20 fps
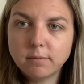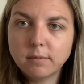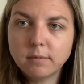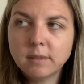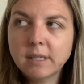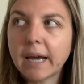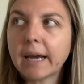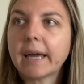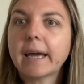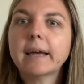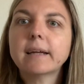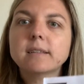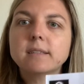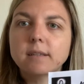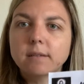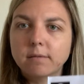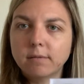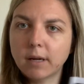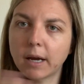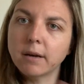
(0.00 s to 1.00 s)
decades
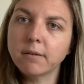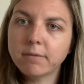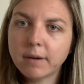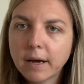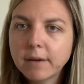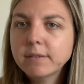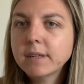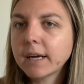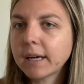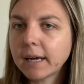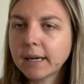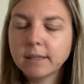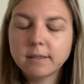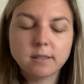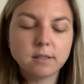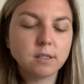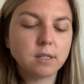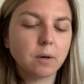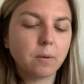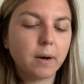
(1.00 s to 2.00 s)
and 5
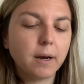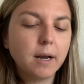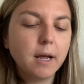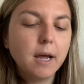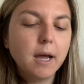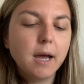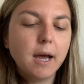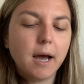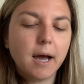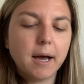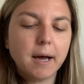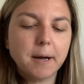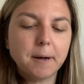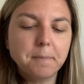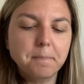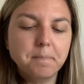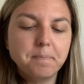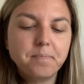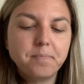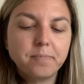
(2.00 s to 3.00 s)
decades and so
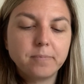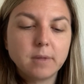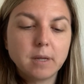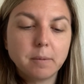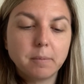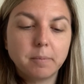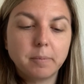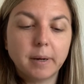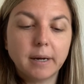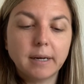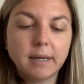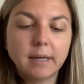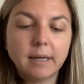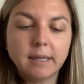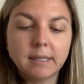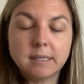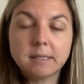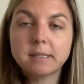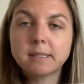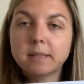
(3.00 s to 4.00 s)
on. But
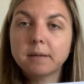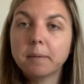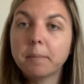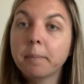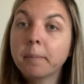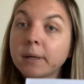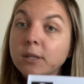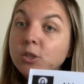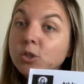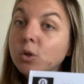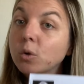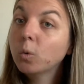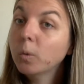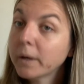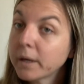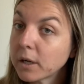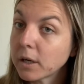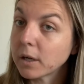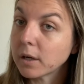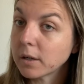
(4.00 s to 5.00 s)
it's much
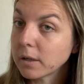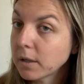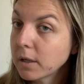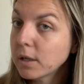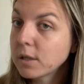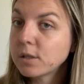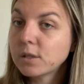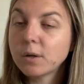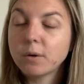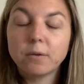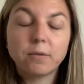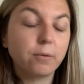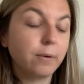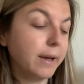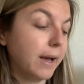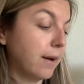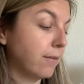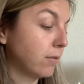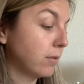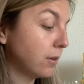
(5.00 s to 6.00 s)
quicker. So if
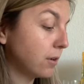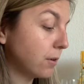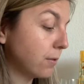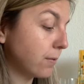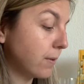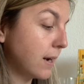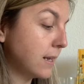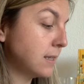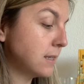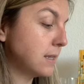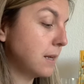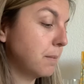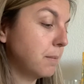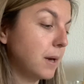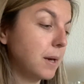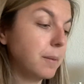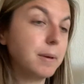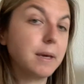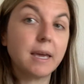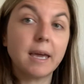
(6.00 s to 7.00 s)
we have little friends that
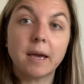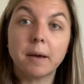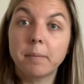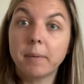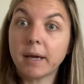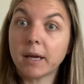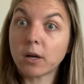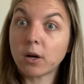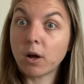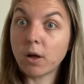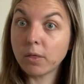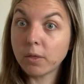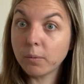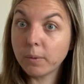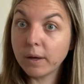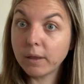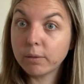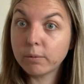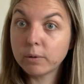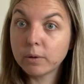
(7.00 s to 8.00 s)
maybe can't make it all the
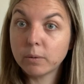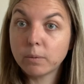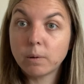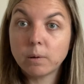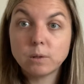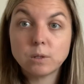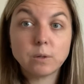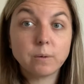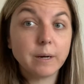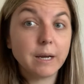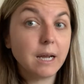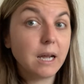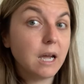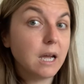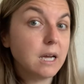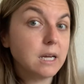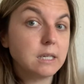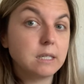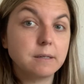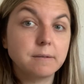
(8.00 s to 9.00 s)
way through a rosary,
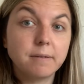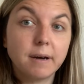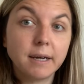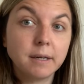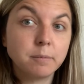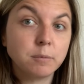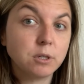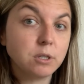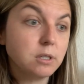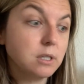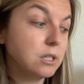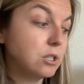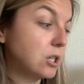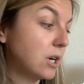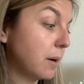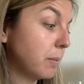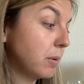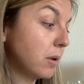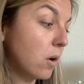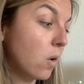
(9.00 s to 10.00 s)
Divine Mercy
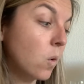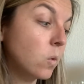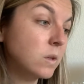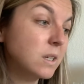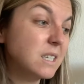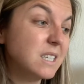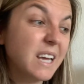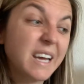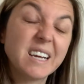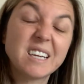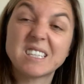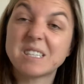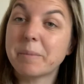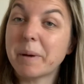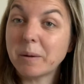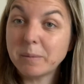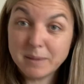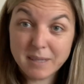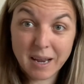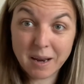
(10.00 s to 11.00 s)
Chaplet only takes
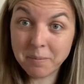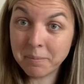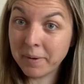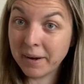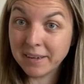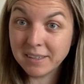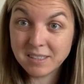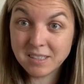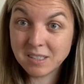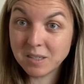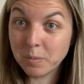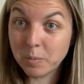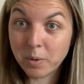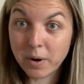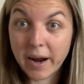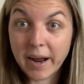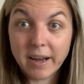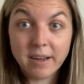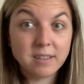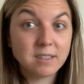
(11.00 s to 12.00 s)
about 10 minutes to
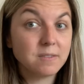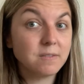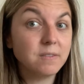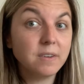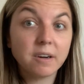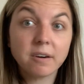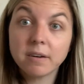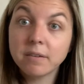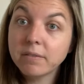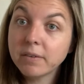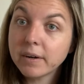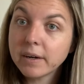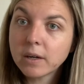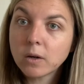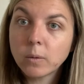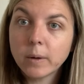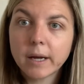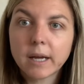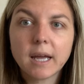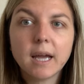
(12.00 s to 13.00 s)
pray. It's very, very
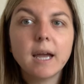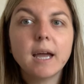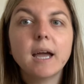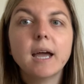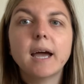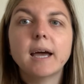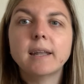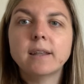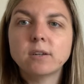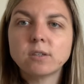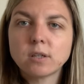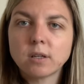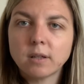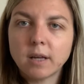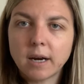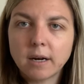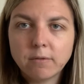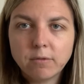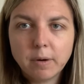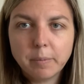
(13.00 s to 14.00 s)
quick, and there's a
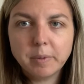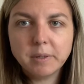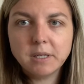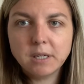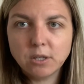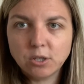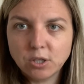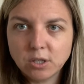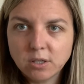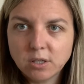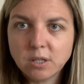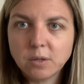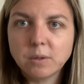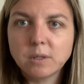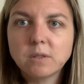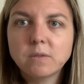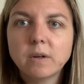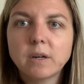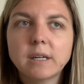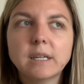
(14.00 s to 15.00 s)
lot of repetition, so
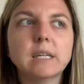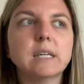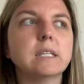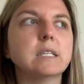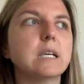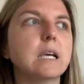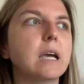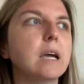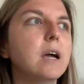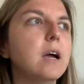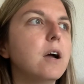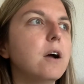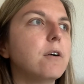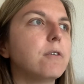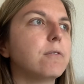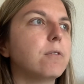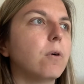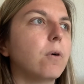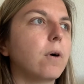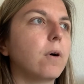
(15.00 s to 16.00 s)
it's very easy
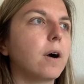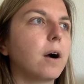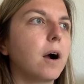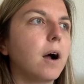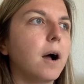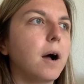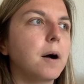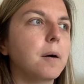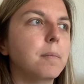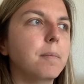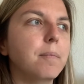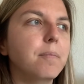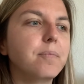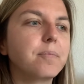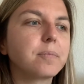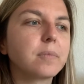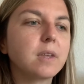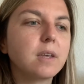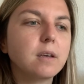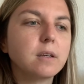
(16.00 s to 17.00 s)
for
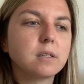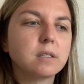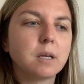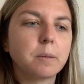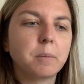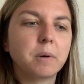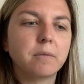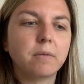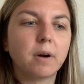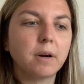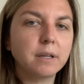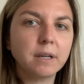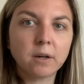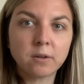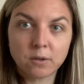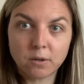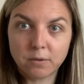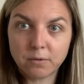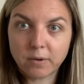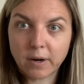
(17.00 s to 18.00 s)
some of our
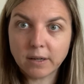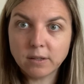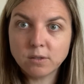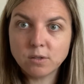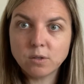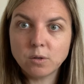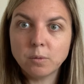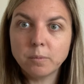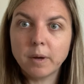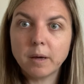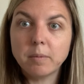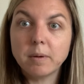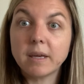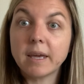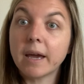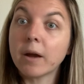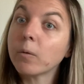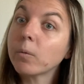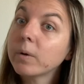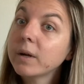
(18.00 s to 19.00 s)
younger friends who maybe
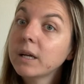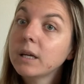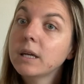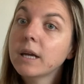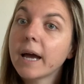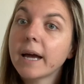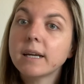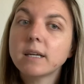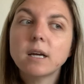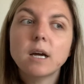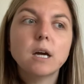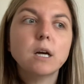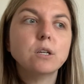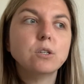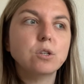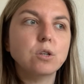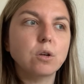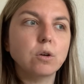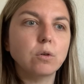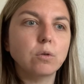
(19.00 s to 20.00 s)
can't read yet
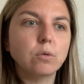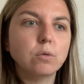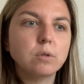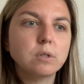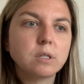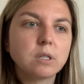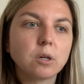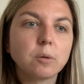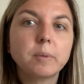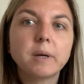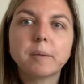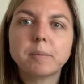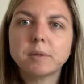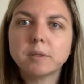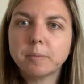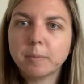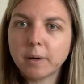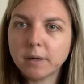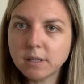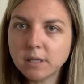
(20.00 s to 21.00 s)
to still be able
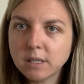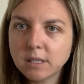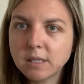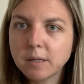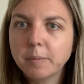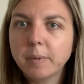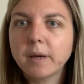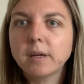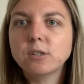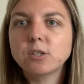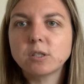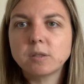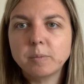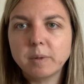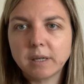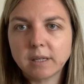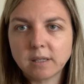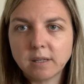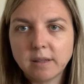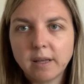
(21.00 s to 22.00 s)
to participate just
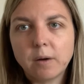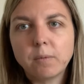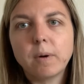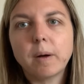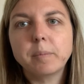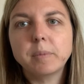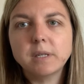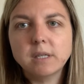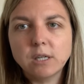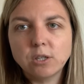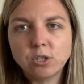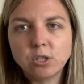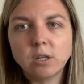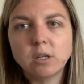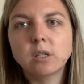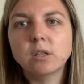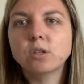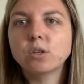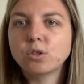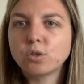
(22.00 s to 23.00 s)
because of that
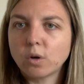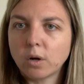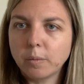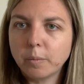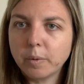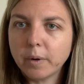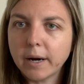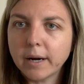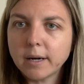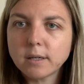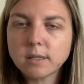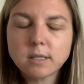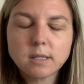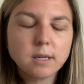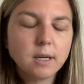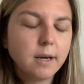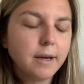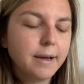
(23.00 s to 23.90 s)
repetition and the short prayers.